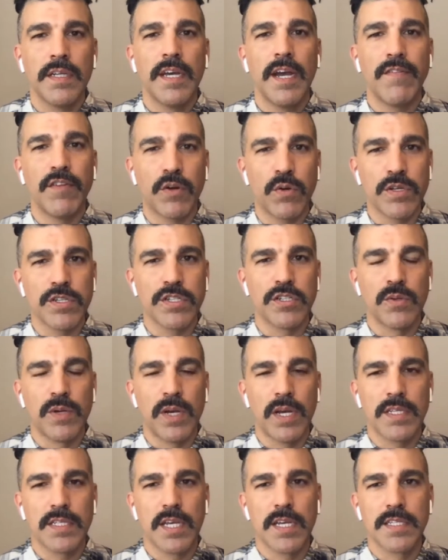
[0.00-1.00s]
every question you
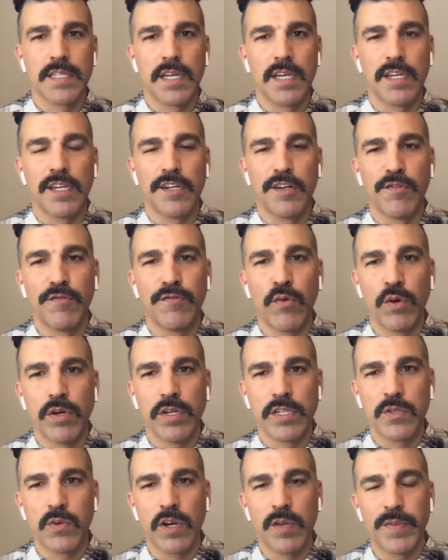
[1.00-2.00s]
ask has a 4
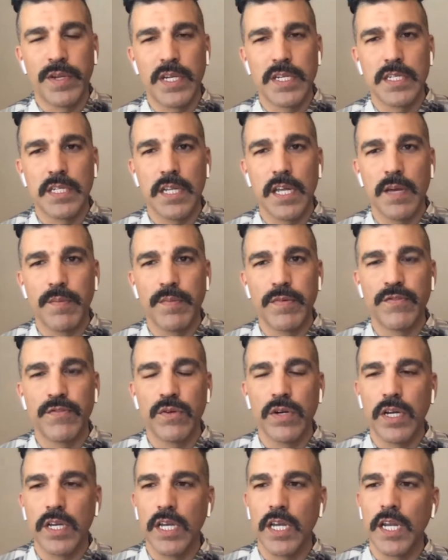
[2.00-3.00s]
to 20 minute delay
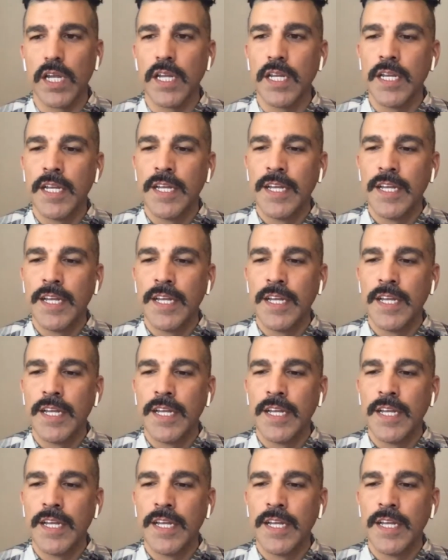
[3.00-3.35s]
before I get it.